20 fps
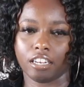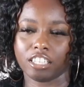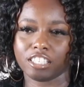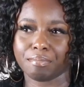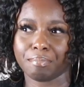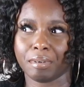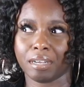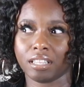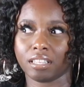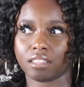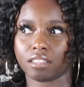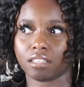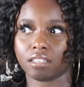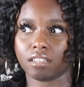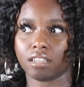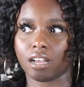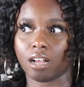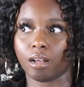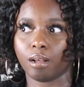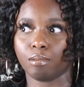then this month
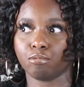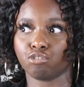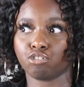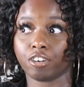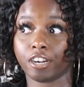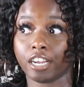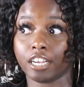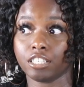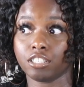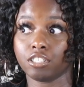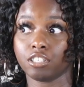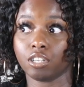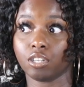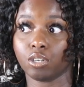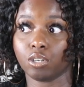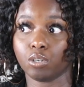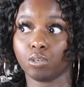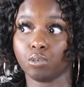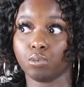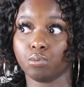I'm trying to
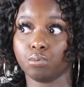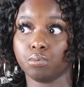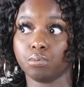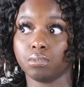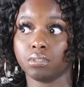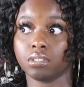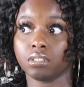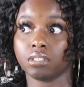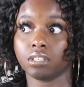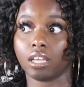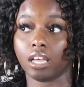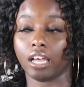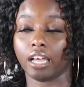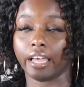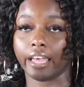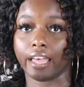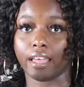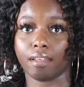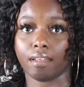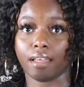lose
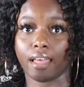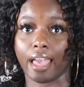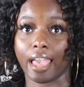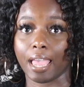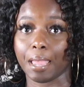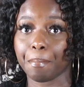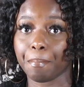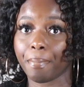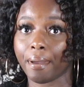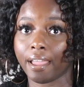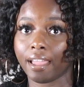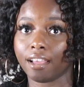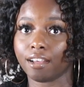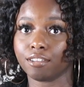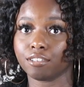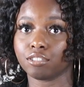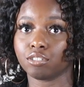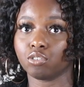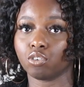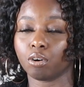8 pounds.